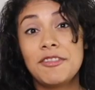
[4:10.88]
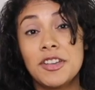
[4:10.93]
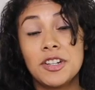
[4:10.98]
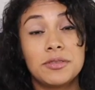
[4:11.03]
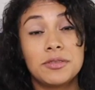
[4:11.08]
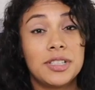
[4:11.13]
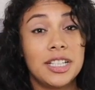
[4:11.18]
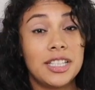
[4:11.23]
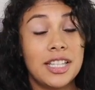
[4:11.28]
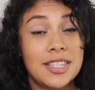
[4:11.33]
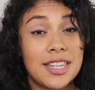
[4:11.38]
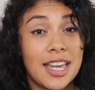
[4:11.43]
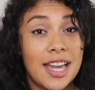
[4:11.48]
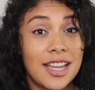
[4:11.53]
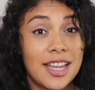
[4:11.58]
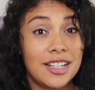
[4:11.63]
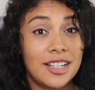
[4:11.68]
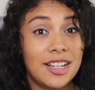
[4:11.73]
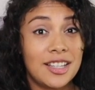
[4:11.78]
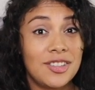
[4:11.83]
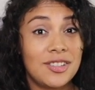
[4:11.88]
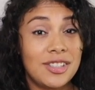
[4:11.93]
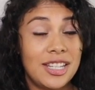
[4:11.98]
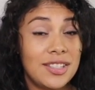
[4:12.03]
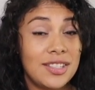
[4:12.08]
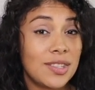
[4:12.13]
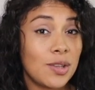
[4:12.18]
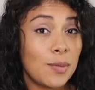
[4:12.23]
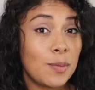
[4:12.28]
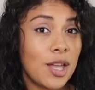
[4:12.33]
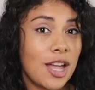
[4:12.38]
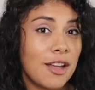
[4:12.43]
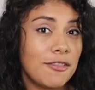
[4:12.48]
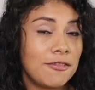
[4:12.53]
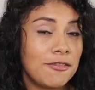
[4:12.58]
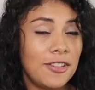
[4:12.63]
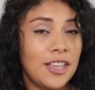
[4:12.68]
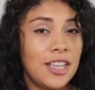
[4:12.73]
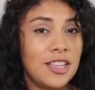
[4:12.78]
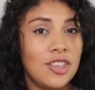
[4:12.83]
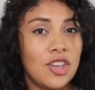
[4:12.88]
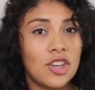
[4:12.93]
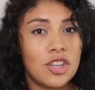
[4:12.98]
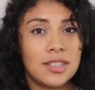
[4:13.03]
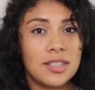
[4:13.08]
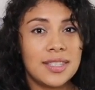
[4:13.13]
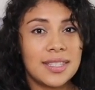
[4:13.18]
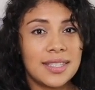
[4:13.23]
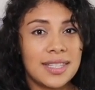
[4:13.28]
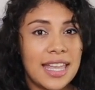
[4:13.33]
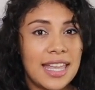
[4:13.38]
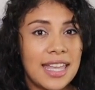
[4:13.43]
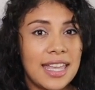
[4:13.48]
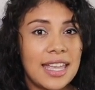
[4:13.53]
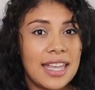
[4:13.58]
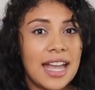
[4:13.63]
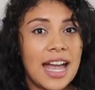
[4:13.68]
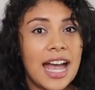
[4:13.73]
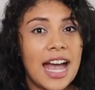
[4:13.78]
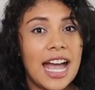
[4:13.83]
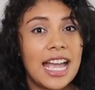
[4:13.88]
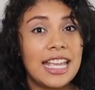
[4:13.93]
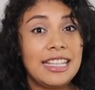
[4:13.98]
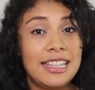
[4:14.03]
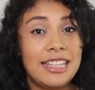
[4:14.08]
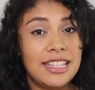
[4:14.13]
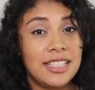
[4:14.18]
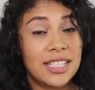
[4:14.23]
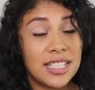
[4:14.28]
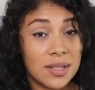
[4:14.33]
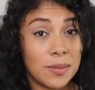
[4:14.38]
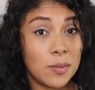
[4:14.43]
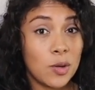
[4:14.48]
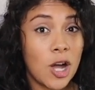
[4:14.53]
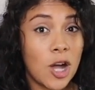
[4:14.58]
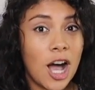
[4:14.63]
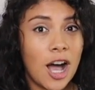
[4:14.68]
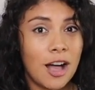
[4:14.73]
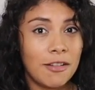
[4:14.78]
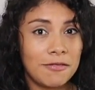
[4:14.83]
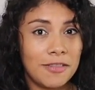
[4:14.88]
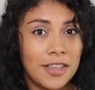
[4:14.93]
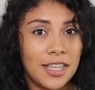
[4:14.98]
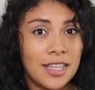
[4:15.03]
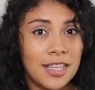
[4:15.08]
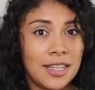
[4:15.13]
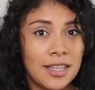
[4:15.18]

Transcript: If you're really tired and you need some caffeine, you could say, I need some coffee.